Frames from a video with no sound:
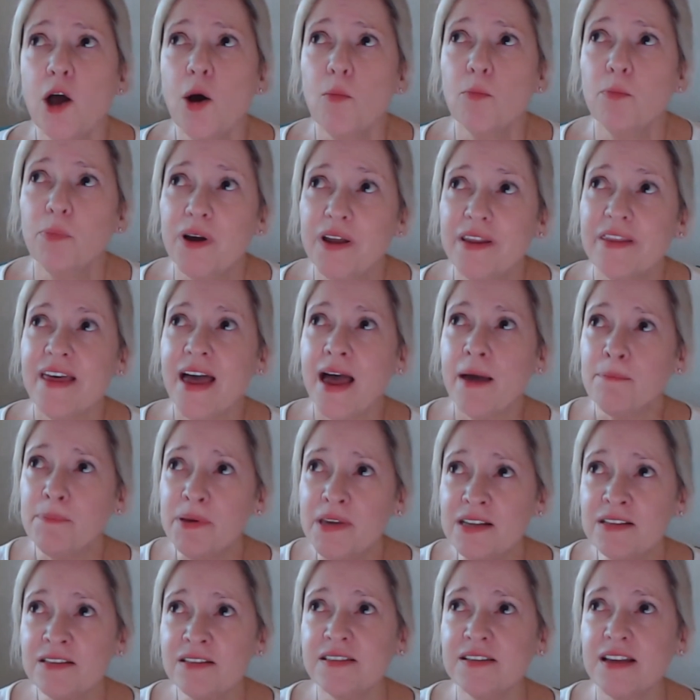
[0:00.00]
But that
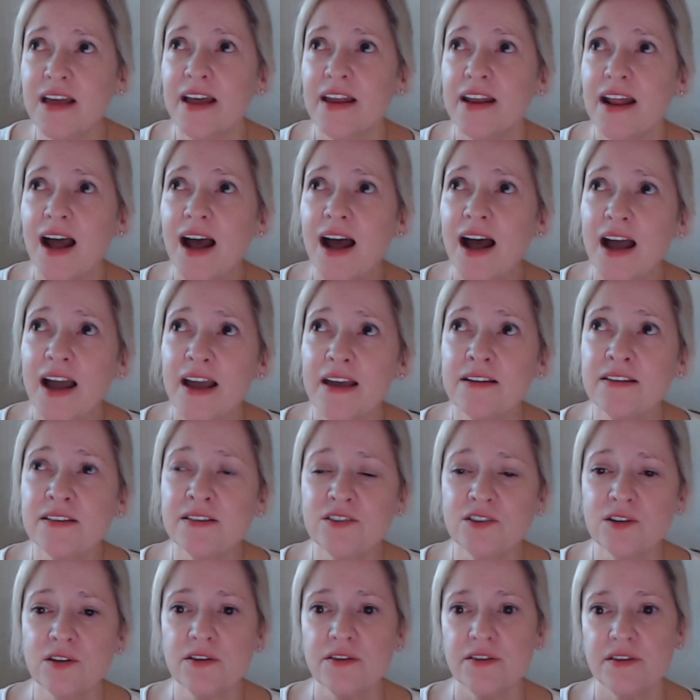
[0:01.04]
being said, I
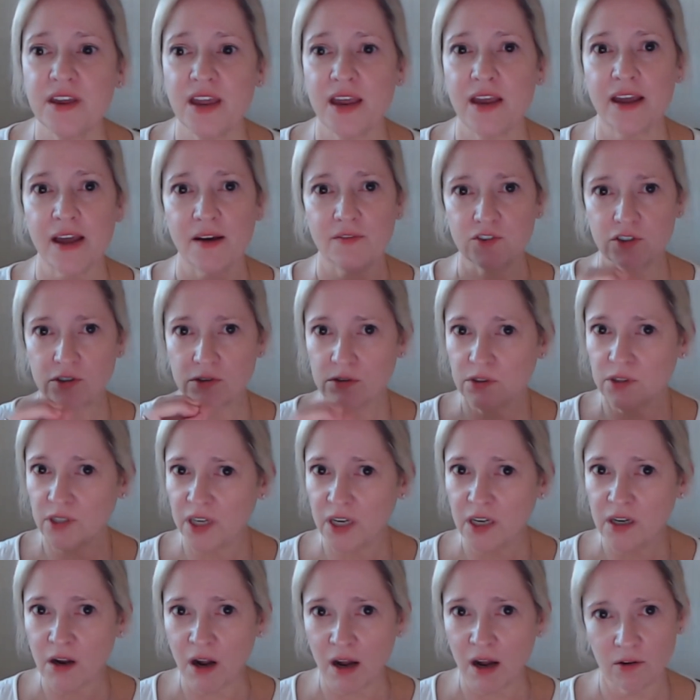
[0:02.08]
still think after
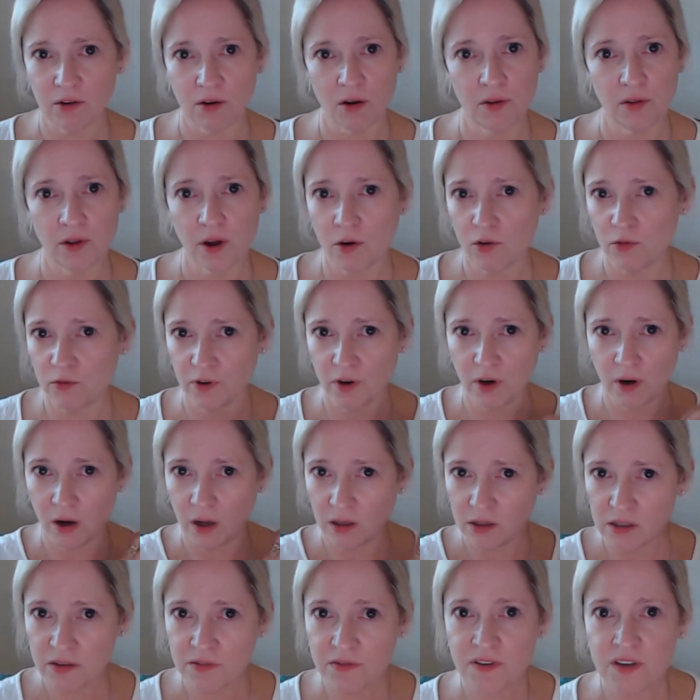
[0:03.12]
looking over
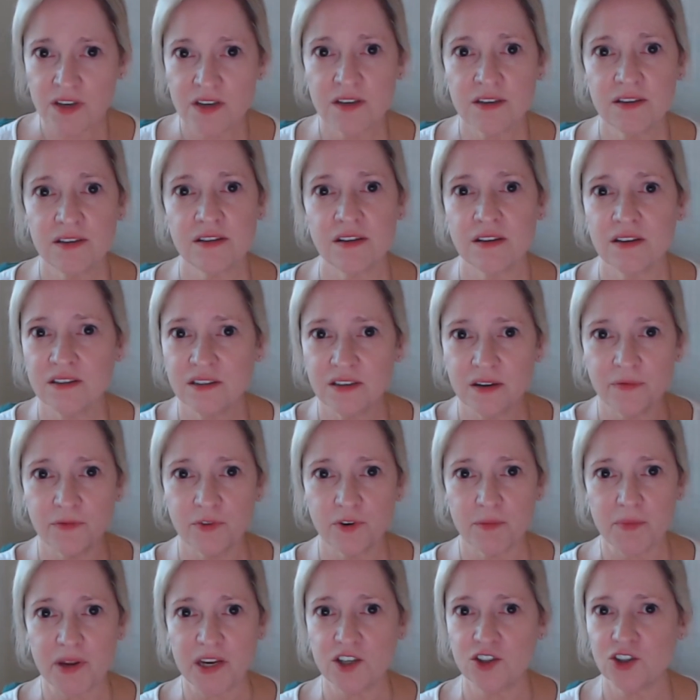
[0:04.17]
all of this
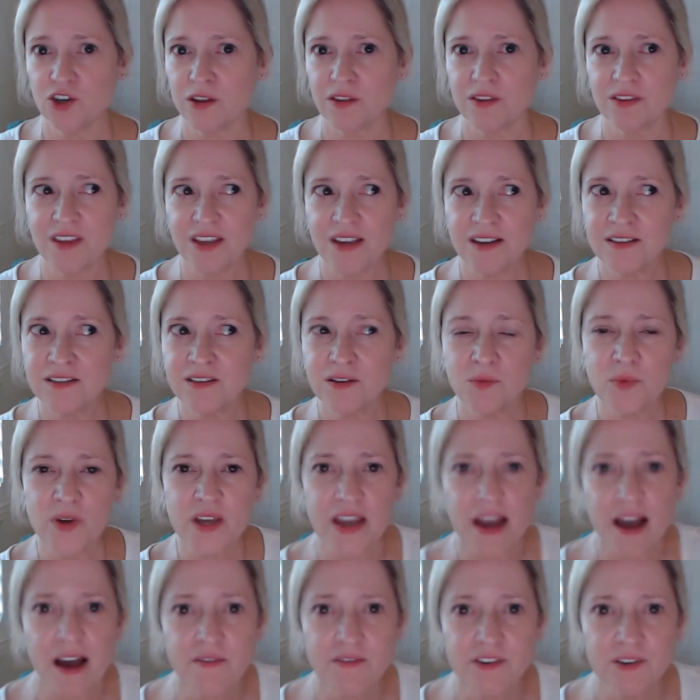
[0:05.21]
information, things that we
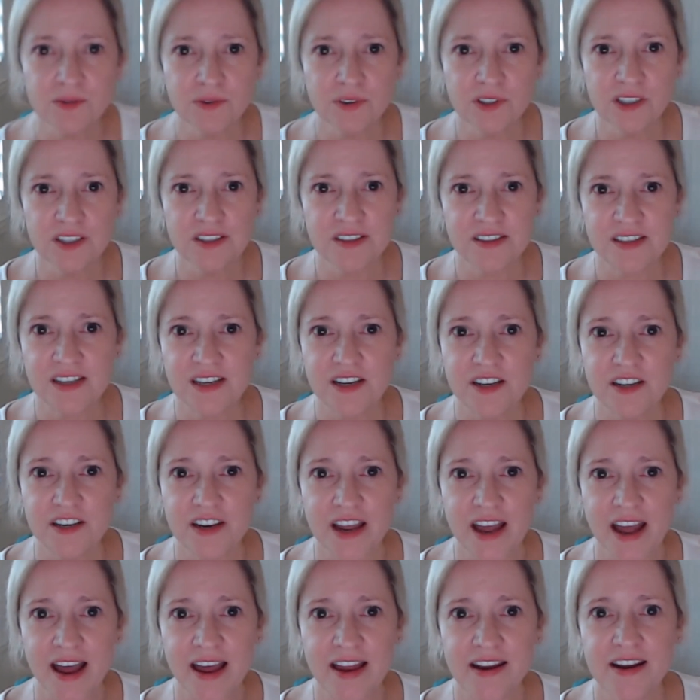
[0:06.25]
haven't really seen
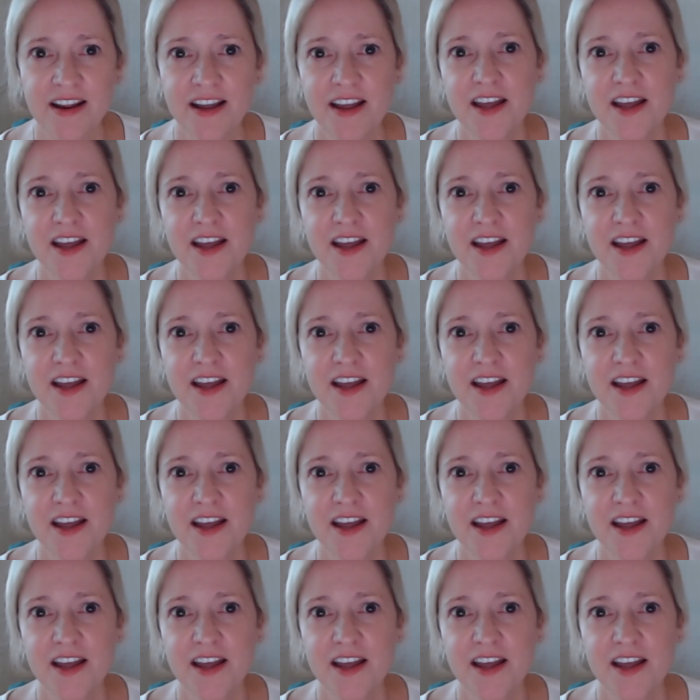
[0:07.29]
yet,